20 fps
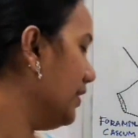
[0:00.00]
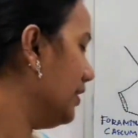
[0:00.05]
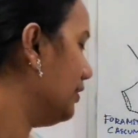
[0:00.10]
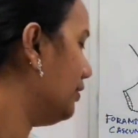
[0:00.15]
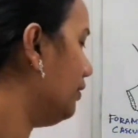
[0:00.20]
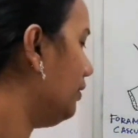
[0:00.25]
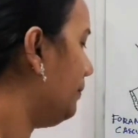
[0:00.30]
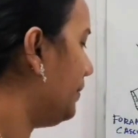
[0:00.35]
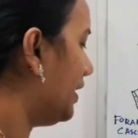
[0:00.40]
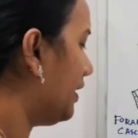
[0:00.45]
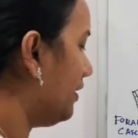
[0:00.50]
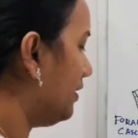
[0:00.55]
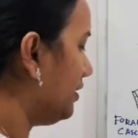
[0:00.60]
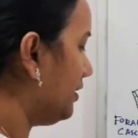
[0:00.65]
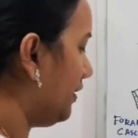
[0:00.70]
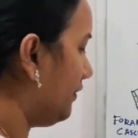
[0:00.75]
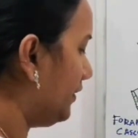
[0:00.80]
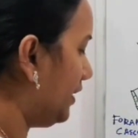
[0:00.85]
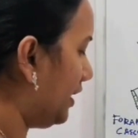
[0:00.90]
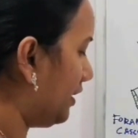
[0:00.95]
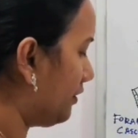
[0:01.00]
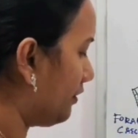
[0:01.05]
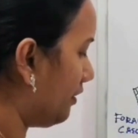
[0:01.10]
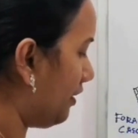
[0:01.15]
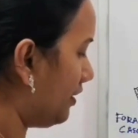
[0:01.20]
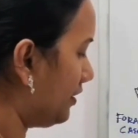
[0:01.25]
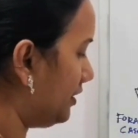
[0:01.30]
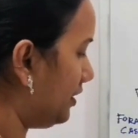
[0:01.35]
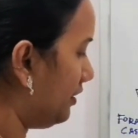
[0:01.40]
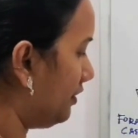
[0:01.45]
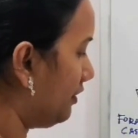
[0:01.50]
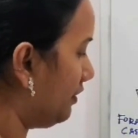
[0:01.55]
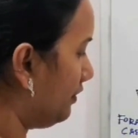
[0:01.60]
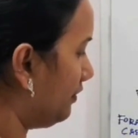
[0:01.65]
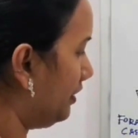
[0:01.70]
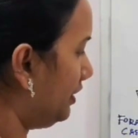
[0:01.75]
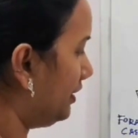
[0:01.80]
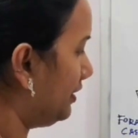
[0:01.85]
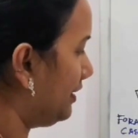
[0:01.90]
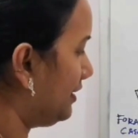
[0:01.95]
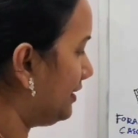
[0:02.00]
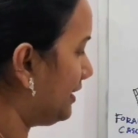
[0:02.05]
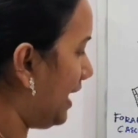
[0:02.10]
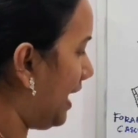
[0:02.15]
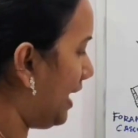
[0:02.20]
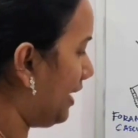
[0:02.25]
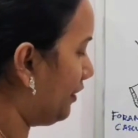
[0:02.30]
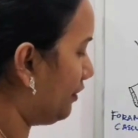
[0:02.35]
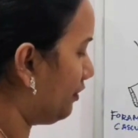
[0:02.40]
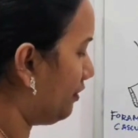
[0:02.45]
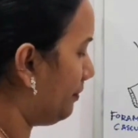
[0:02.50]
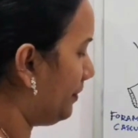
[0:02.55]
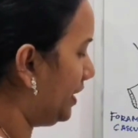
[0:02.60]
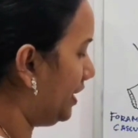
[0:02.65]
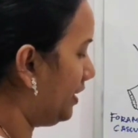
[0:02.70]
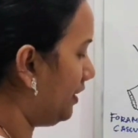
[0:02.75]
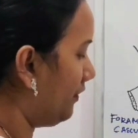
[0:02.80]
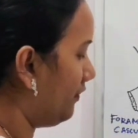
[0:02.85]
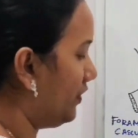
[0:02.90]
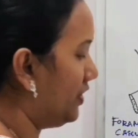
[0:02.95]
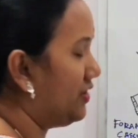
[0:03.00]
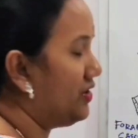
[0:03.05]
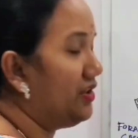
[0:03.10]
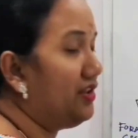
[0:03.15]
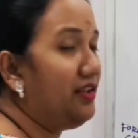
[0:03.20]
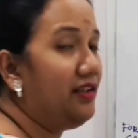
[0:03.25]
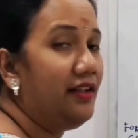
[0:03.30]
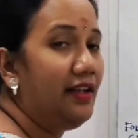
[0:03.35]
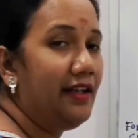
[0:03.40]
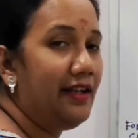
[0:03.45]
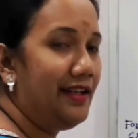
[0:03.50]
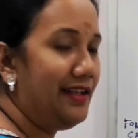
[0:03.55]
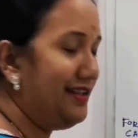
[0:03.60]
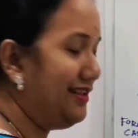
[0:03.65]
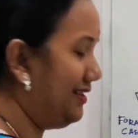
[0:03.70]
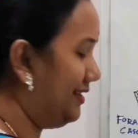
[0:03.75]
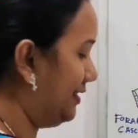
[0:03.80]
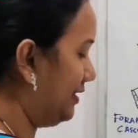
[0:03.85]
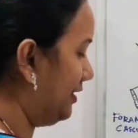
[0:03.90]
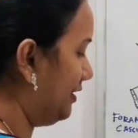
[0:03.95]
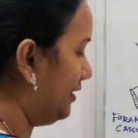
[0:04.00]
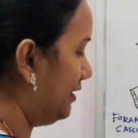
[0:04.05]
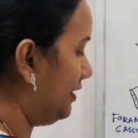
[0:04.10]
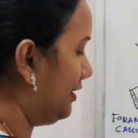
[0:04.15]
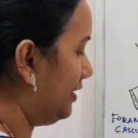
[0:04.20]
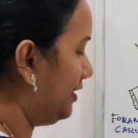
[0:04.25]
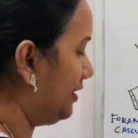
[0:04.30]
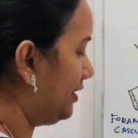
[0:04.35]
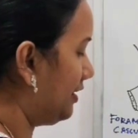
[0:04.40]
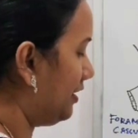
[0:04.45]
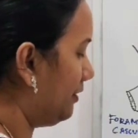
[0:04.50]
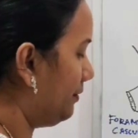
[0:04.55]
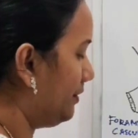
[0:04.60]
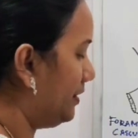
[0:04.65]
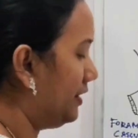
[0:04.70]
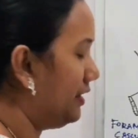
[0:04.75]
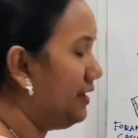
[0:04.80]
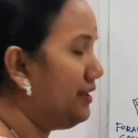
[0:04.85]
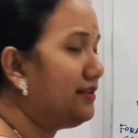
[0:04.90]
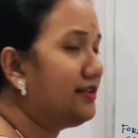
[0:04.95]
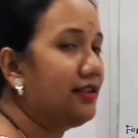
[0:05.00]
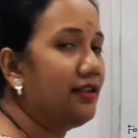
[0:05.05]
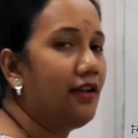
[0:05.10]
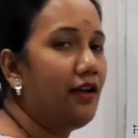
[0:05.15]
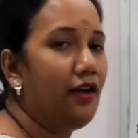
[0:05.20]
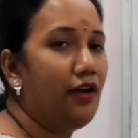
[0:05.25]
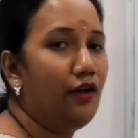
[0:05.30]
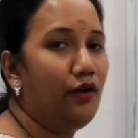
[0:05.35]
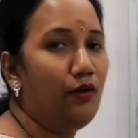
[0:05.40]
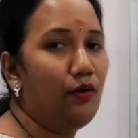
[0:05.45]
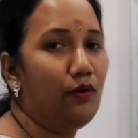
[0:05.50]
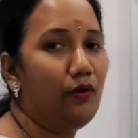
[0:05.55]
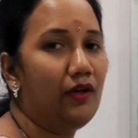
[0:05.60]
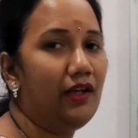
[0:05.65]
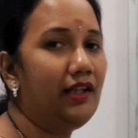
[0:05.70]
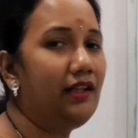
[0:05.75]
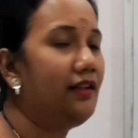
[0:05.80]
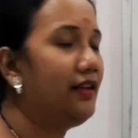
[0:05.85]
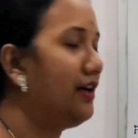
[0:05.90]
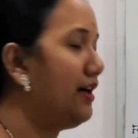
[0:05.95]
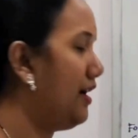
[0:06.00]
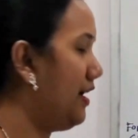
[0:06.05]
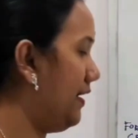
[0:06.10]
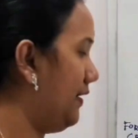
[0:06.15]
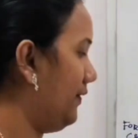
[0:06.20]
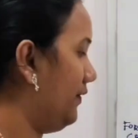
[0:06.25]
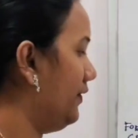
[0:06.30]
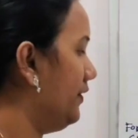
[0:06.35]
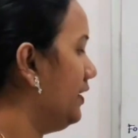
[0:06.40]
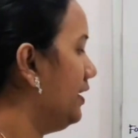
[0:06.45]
So because of that crossing over, this anteromedian fissure is disturbed in its lower half.